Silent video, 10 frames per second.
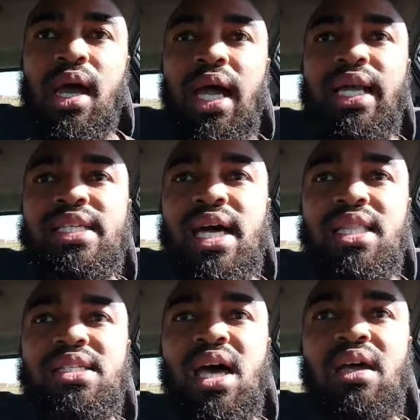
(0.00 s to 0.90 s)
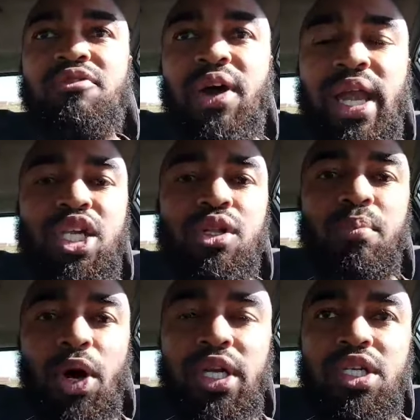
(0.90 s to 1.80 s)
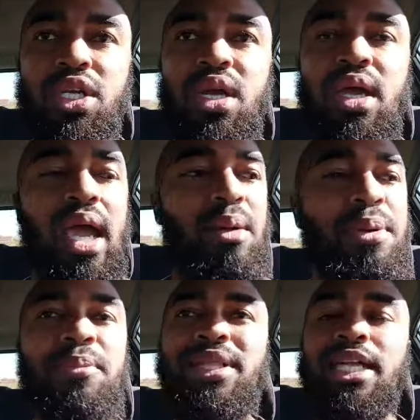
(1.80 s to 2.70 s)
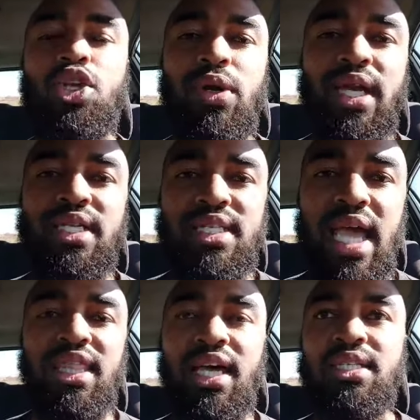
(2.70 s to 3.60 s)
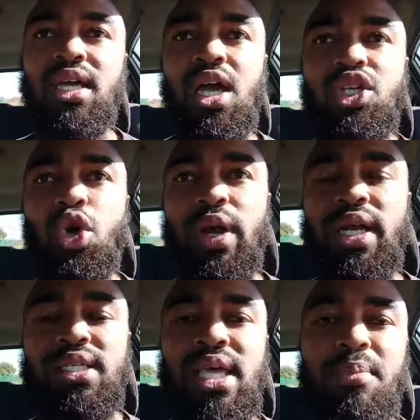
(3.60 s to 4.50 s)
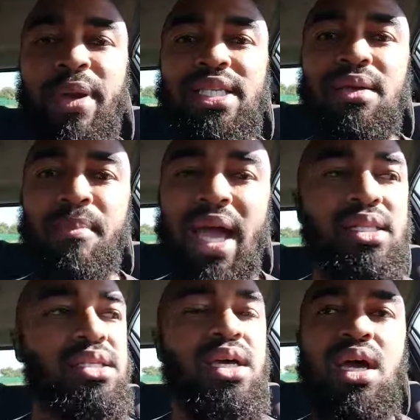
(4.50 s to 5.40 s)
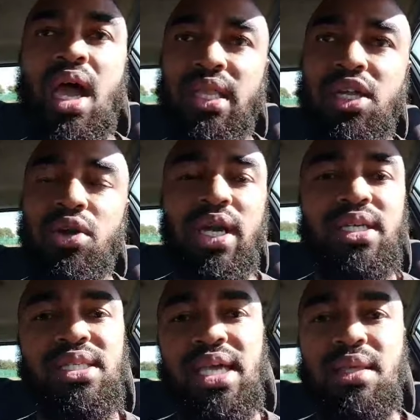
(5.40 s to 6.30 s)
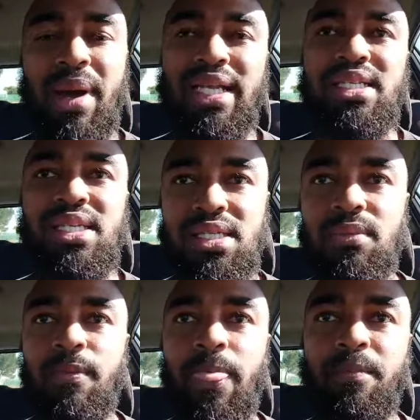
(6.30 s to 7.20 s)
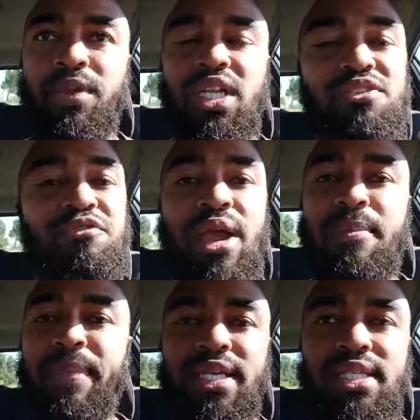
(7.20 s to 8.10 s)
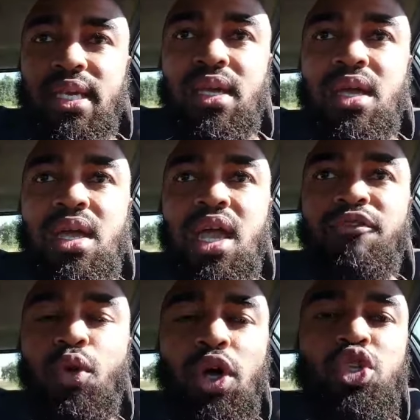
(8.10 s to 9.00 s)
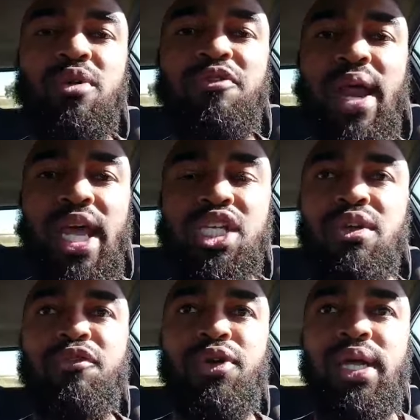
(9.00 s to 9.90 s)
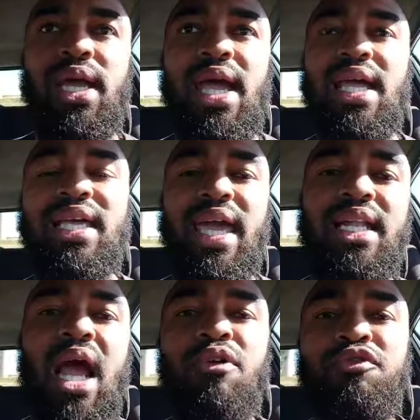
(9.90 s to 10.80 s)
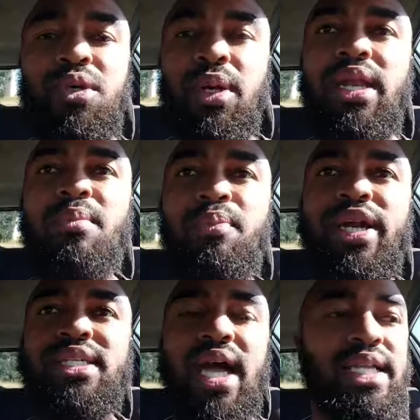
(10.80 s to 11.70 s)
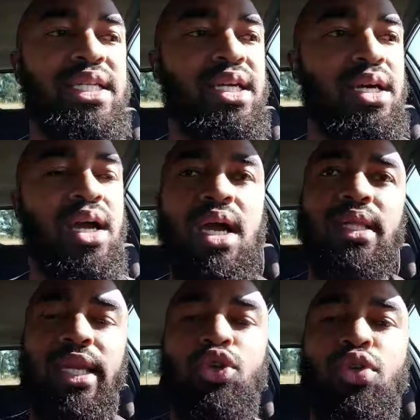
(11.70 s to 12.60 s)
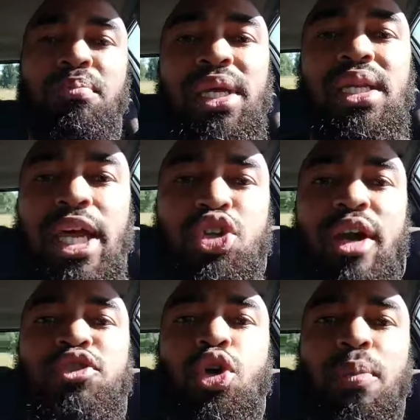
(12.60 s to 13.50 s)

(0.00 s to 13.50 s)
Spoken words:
unless others are in financial bondage. And people that don't understand that don't understand basic maths, and they don't understand the money system. It is very basic. If you want to be financially free, get comfortable and embrace the idea that it will mean that you have to